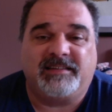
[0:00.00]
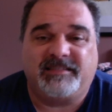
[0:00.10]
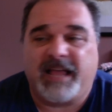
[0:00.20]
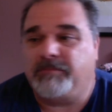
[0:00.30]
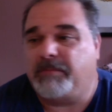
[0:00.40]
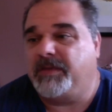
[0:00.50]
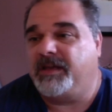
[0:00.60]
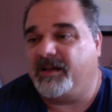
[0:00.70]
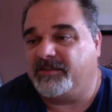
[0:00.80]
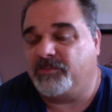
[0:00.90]
segment
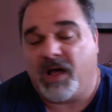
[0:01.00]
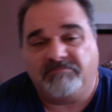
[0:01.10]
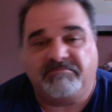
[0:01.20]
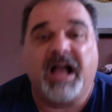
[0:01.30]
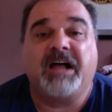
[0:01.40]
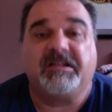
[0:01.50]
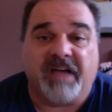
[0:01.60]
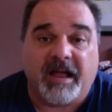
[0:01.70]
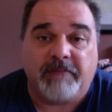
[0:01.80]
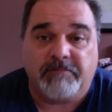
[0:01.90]
because, well, I got
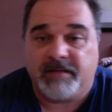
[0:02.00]
time.